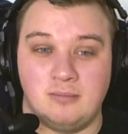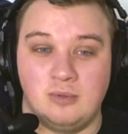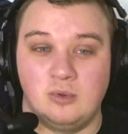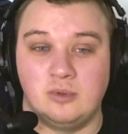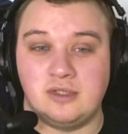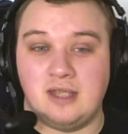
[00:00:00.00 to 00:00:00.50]

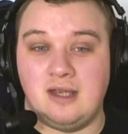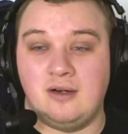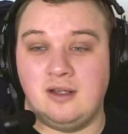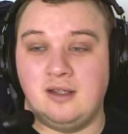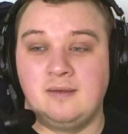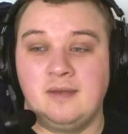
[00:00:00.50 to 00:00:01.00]
port
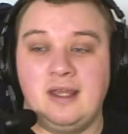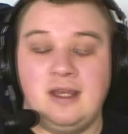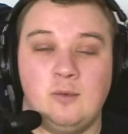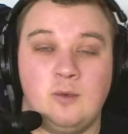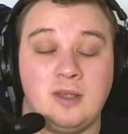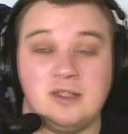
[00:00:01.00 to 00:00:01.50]
area
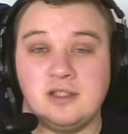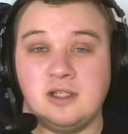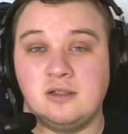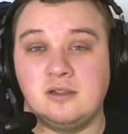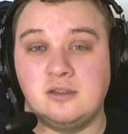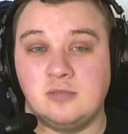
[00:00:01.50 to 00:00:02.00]
where we can
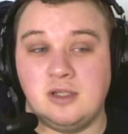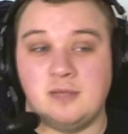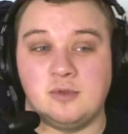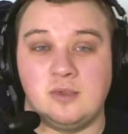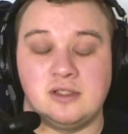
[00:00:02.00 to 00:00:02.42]
start doing some ships.